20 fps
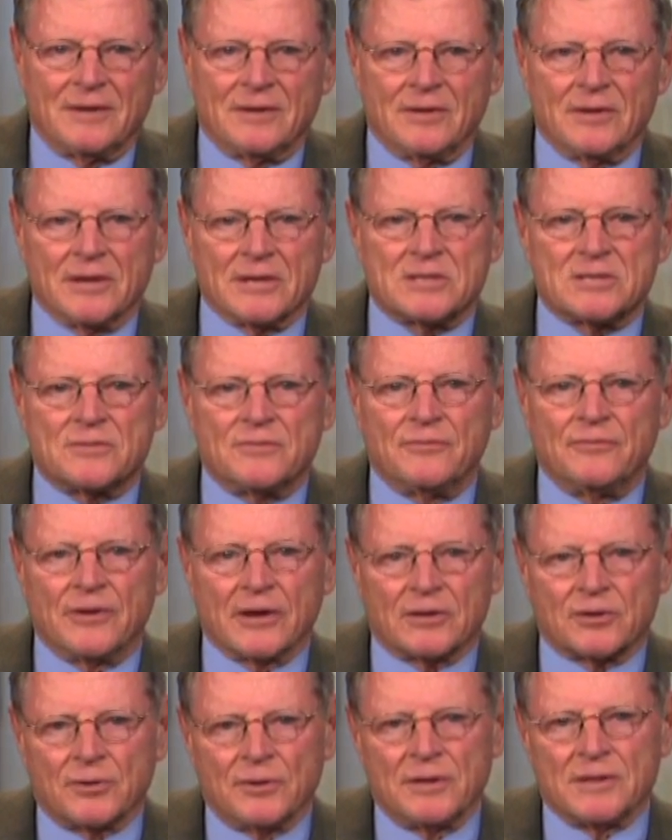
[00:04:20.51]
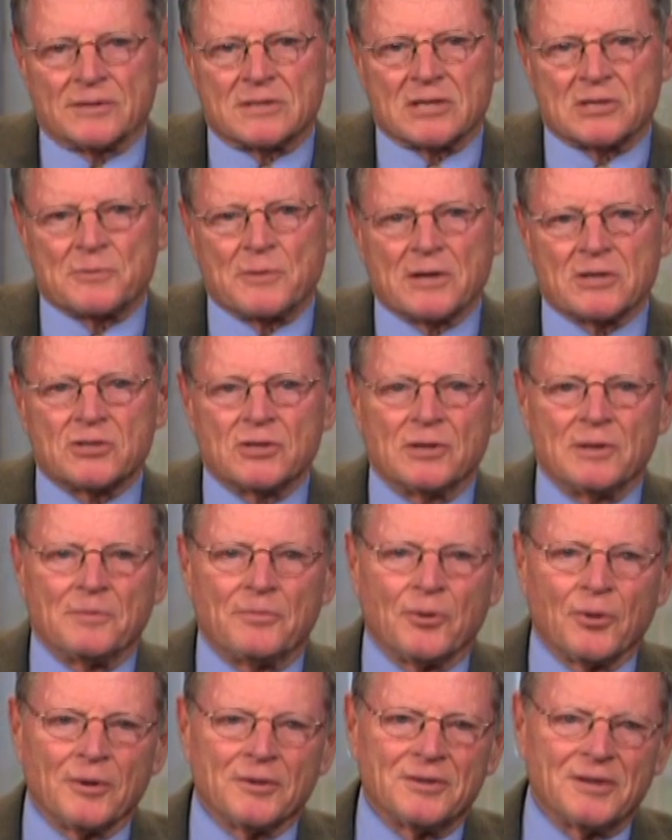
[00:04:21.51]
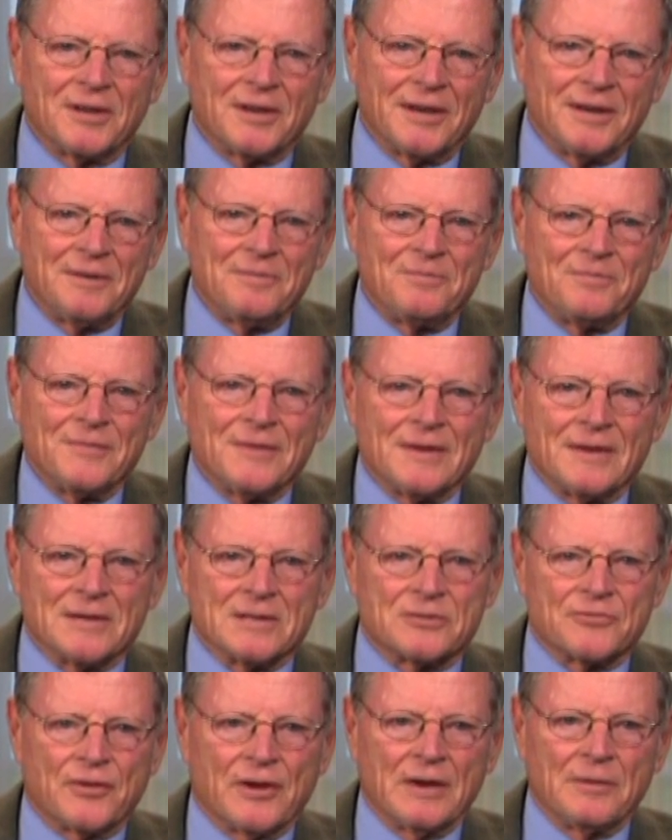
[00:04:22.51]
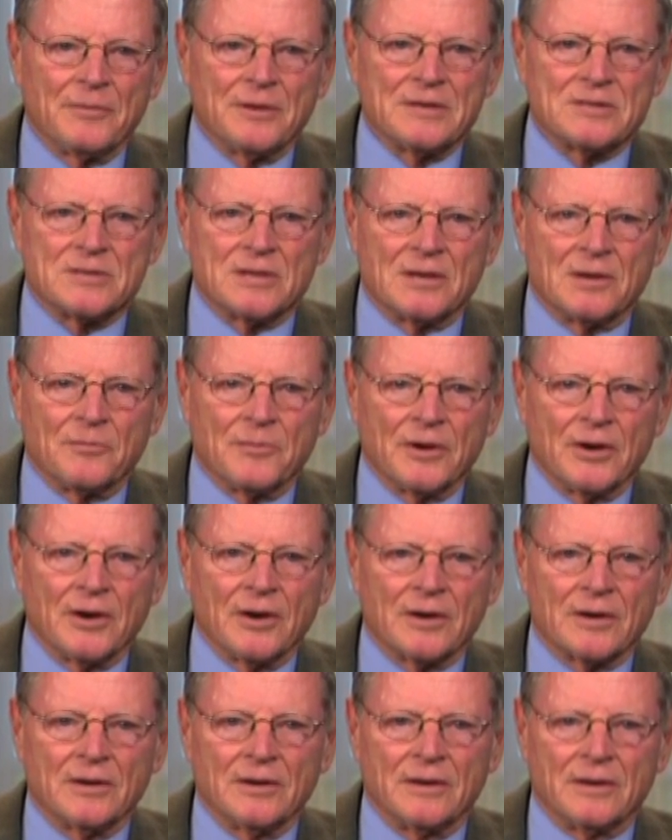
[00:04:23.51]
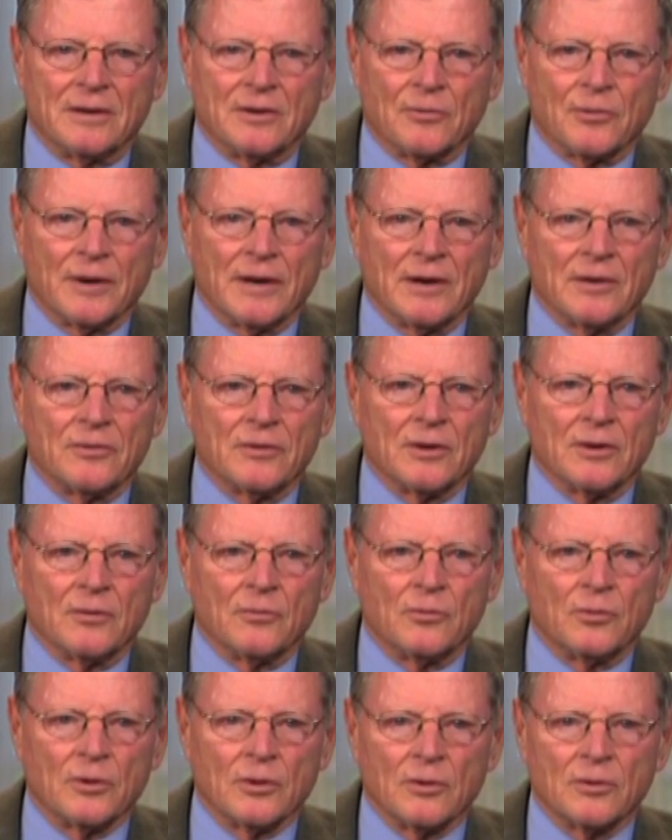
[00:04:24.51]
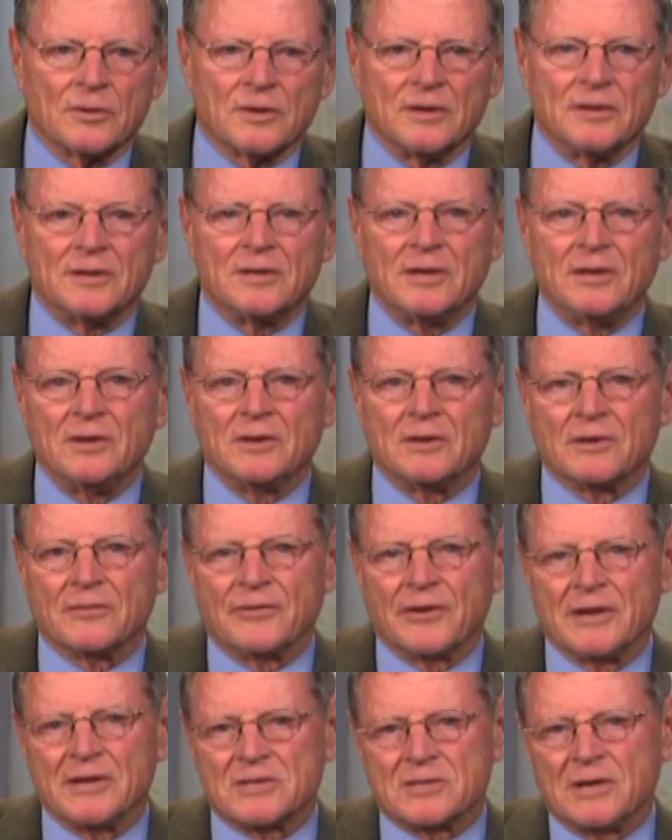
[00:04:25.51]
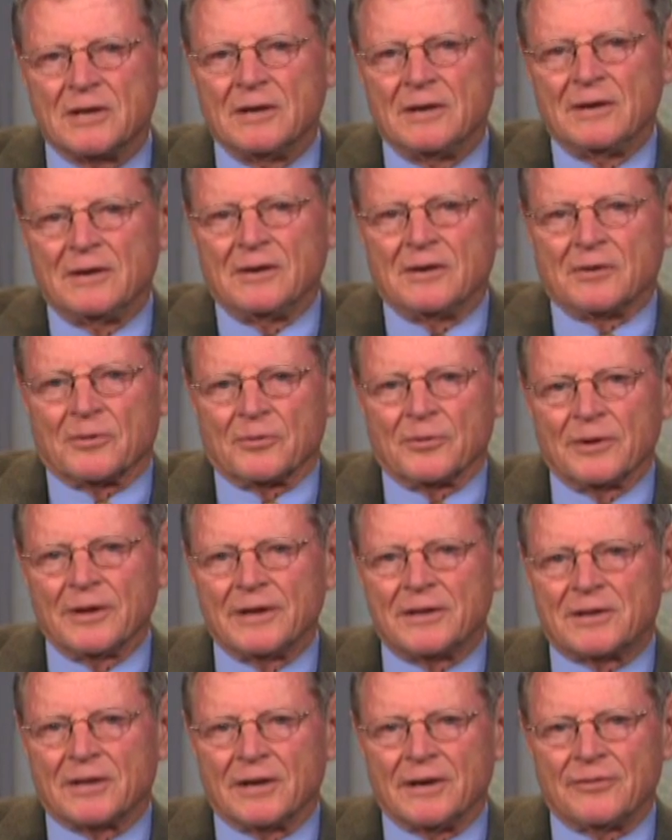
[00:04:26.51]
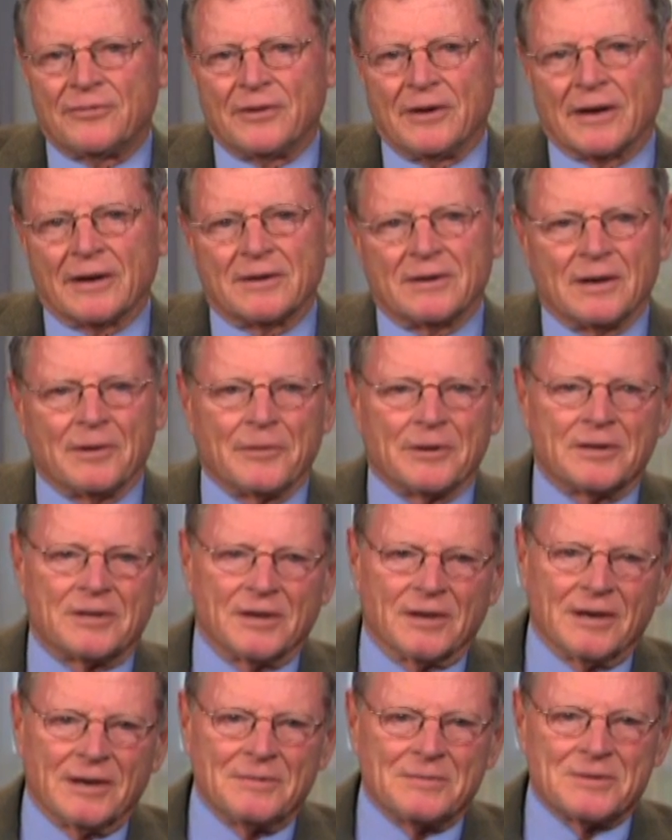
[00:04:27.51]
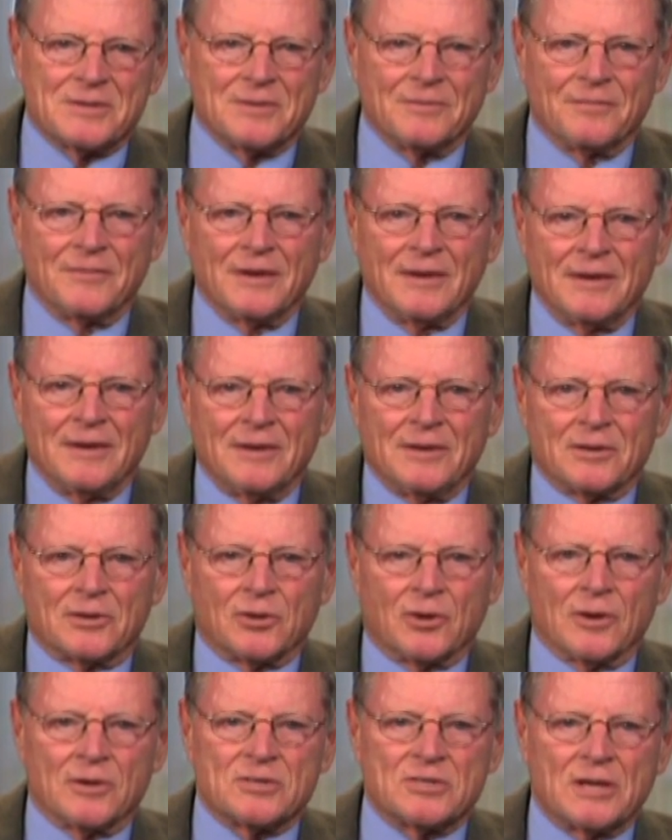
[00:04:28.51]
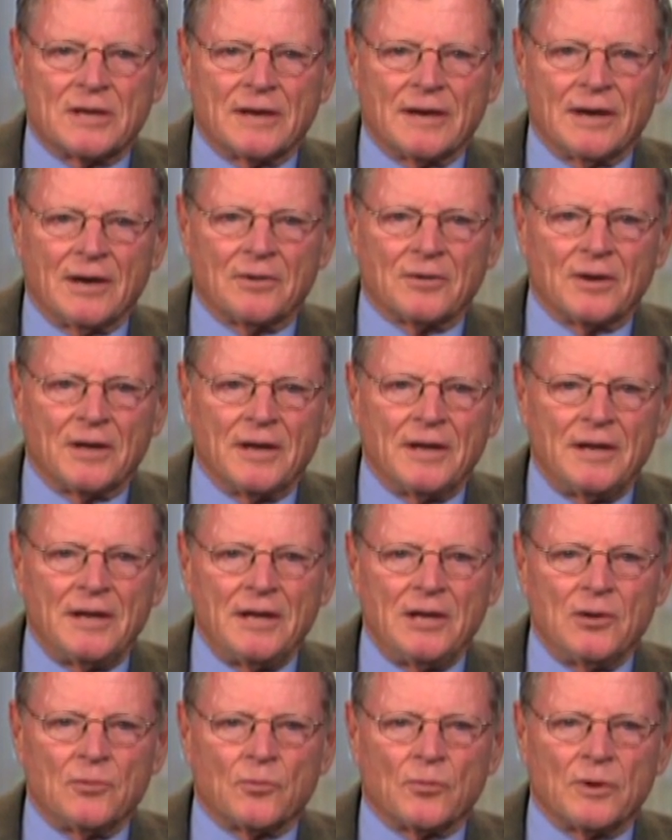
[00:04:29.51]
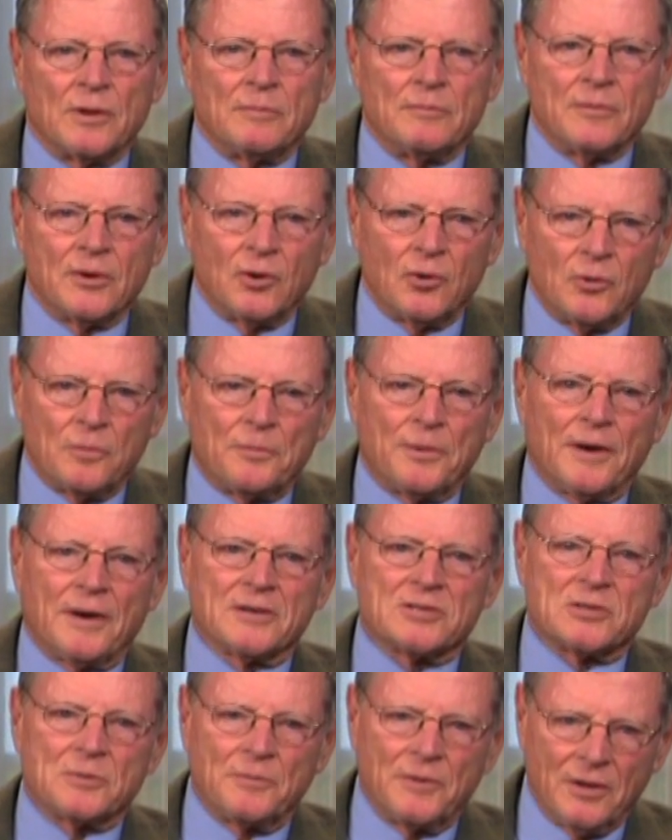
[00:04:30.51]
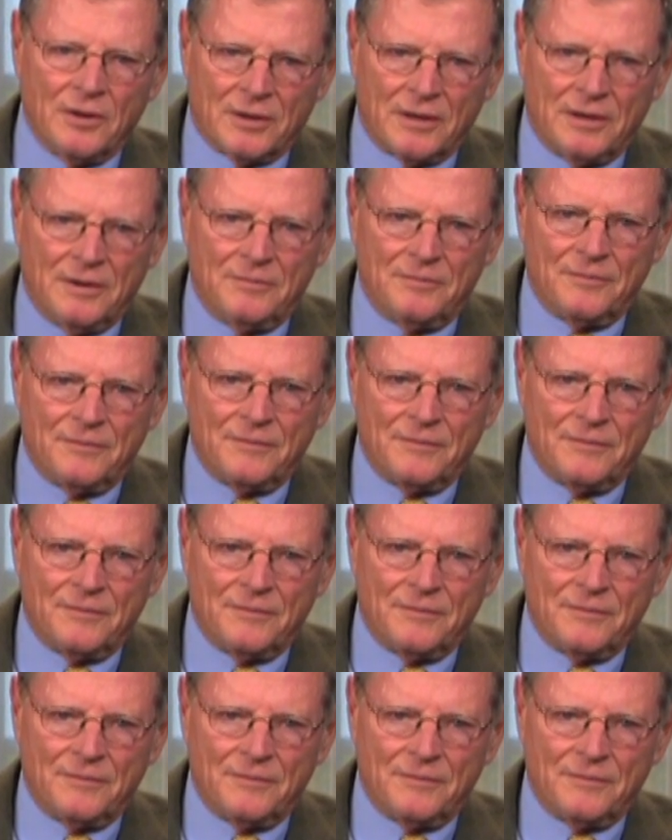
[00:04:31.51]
This victory is especially important today as families in America and around the world continue to face really tough economic times, and tossing out any remote possibility